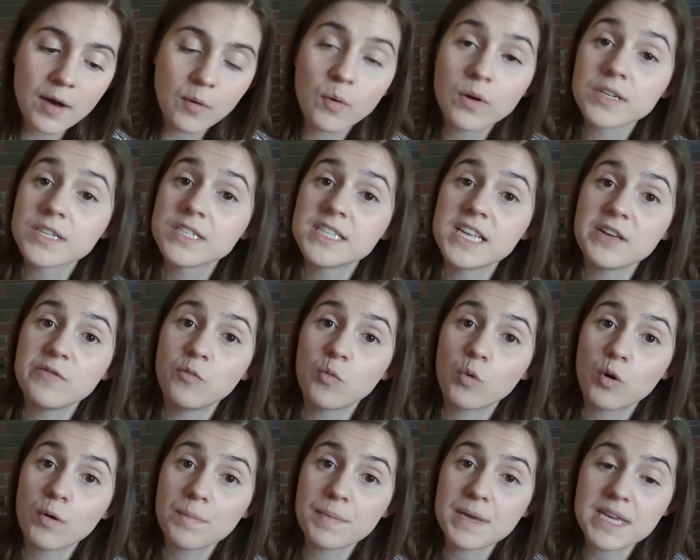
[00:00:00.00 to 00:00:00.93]
I want to save
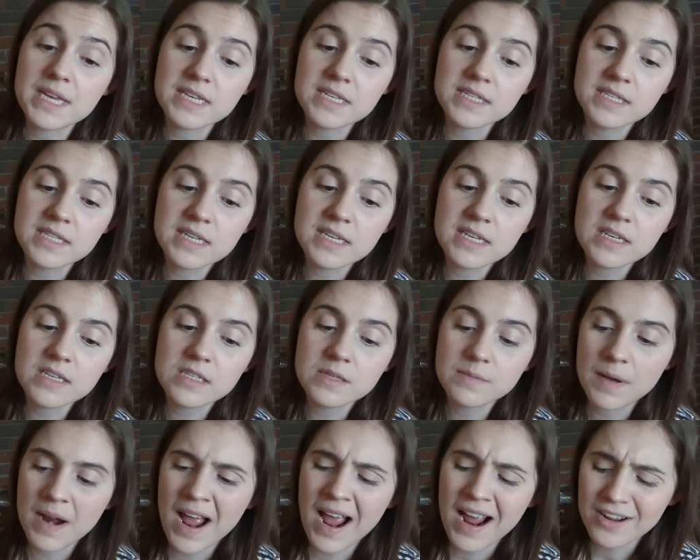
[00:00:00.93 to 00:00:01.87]
more pea
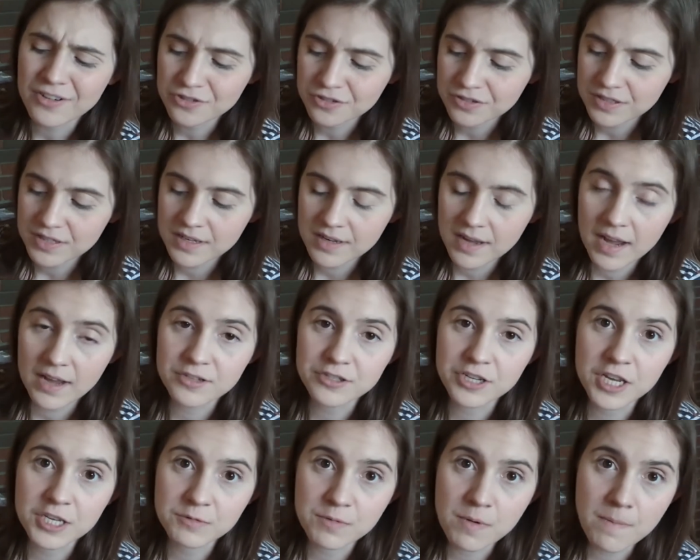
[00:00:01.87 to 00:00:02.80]
seeds, but actually I
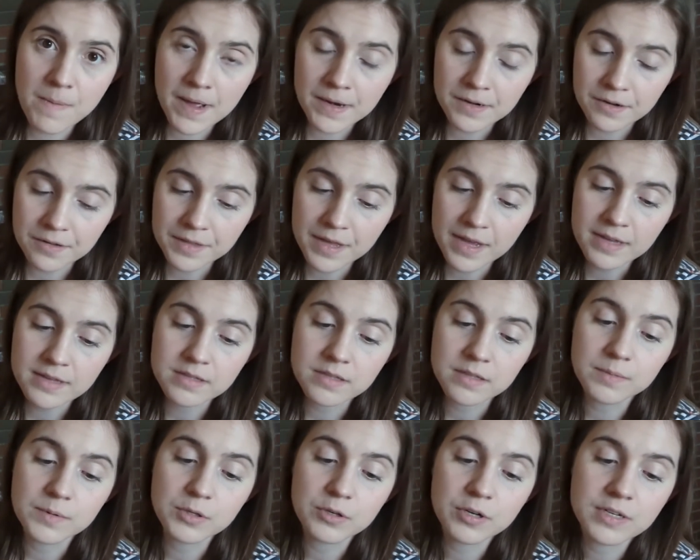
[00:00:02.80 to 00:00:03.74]
changed my mind on that,
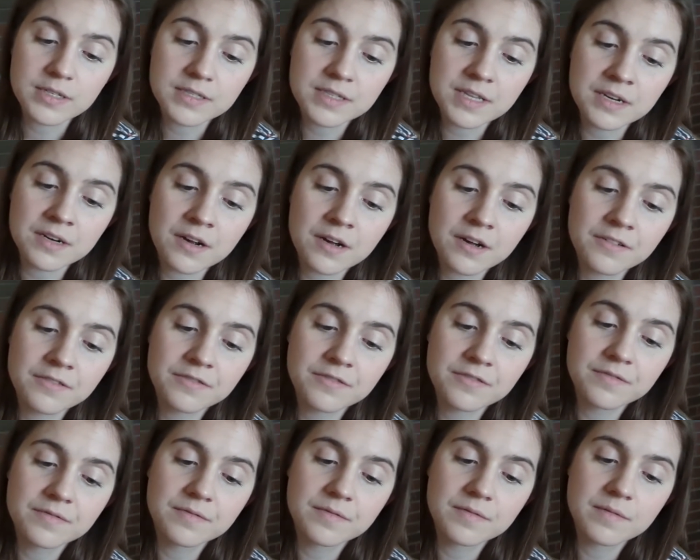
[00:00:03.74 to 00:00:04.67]
so let me cross that
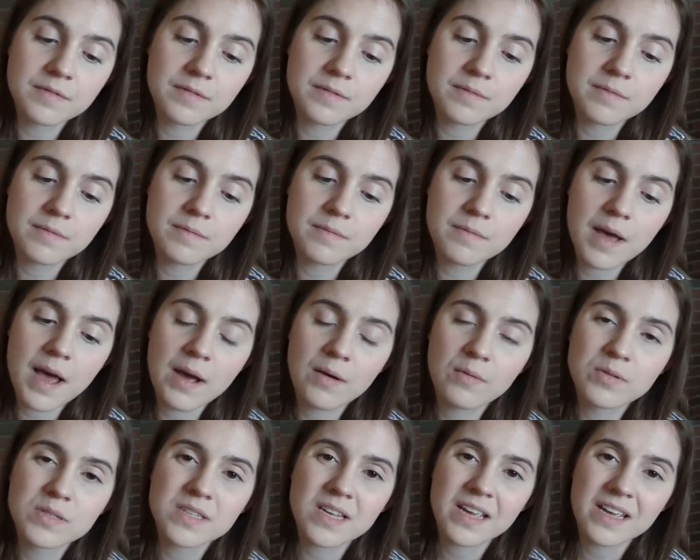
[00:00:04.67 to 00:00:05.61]
off.
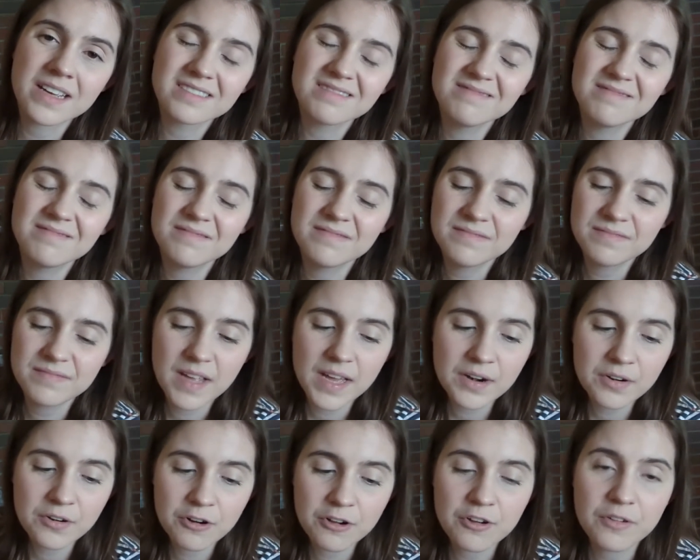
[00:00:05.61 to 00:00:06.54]
I was like,
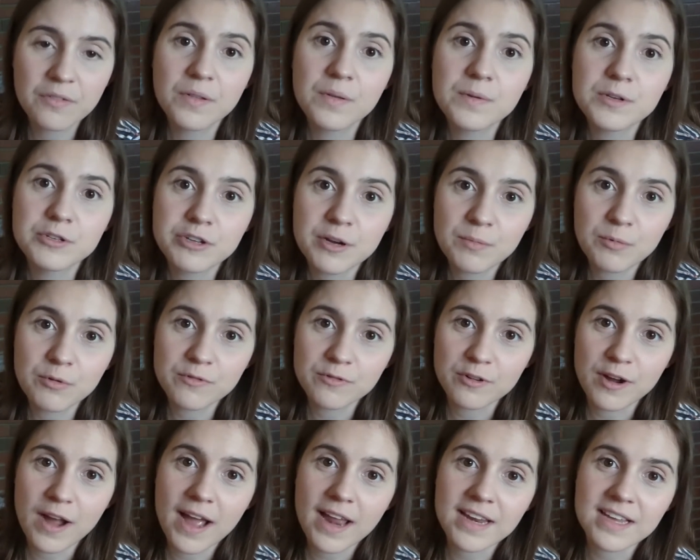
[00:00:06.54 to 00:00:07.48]
I don't know, let me try more
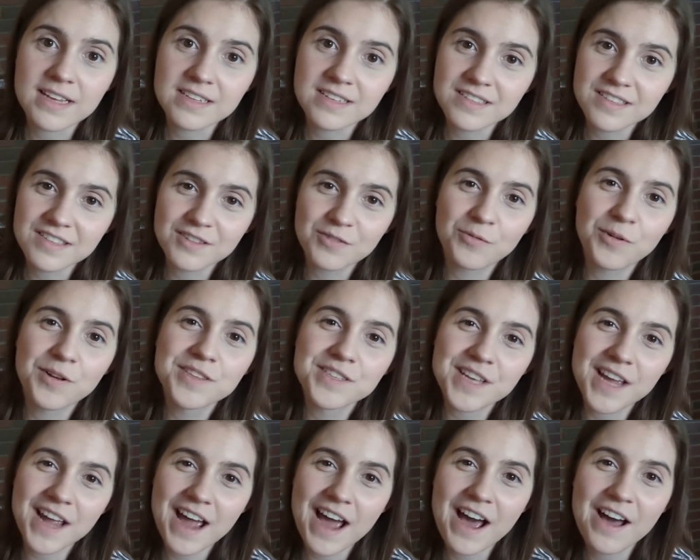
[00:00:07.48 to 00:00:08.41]
varieties. The
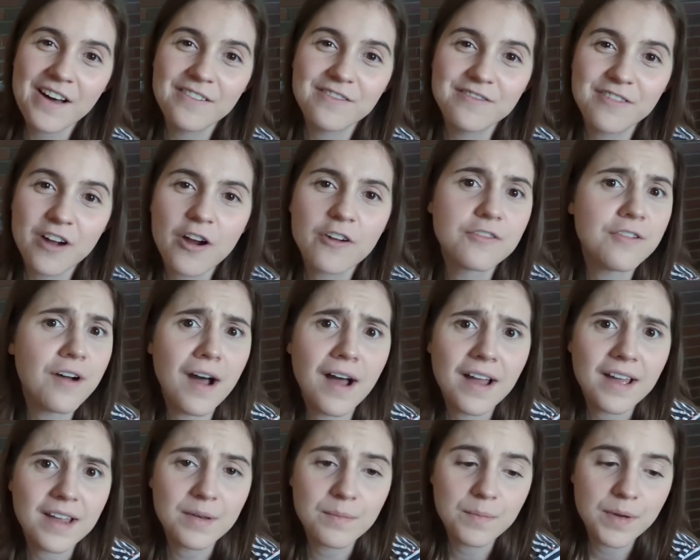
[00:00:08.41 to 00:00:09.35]
ones I have are
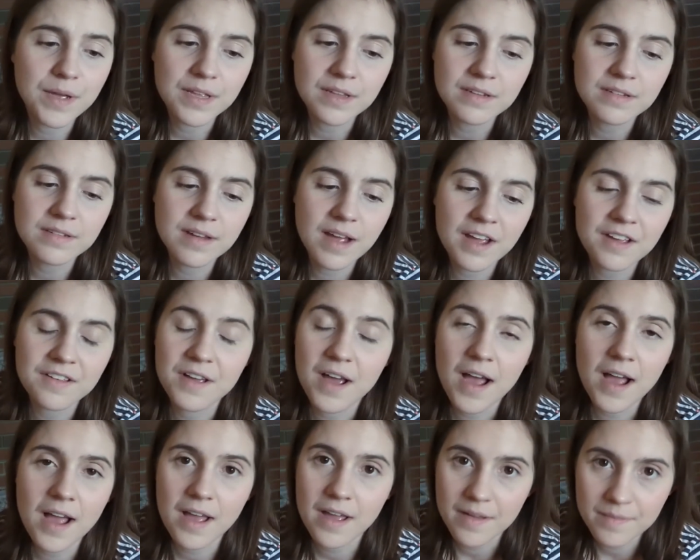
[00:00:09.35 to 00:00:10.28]
fine, but
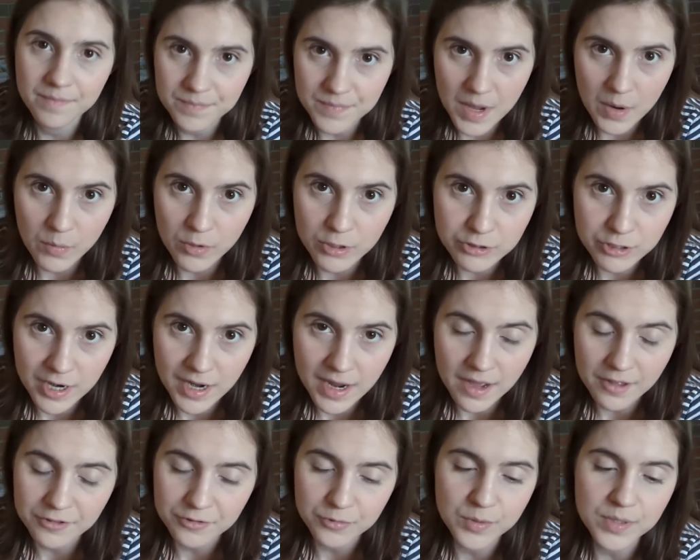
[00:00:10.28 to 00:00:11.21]
I want to try
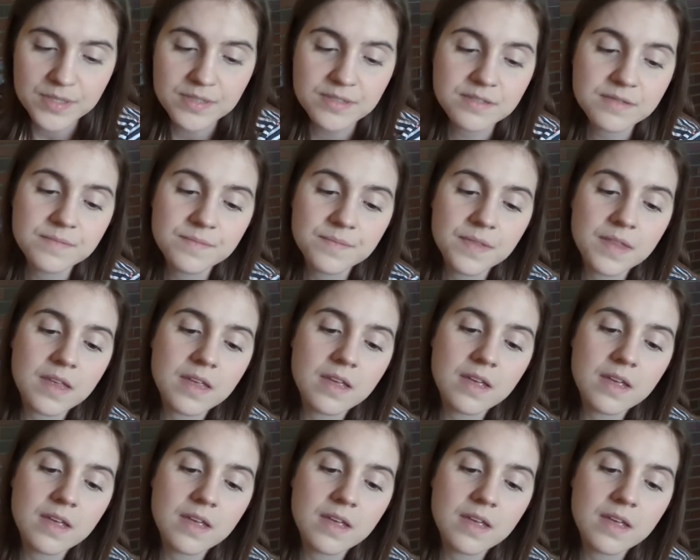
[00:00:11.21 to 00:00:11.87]
other ones.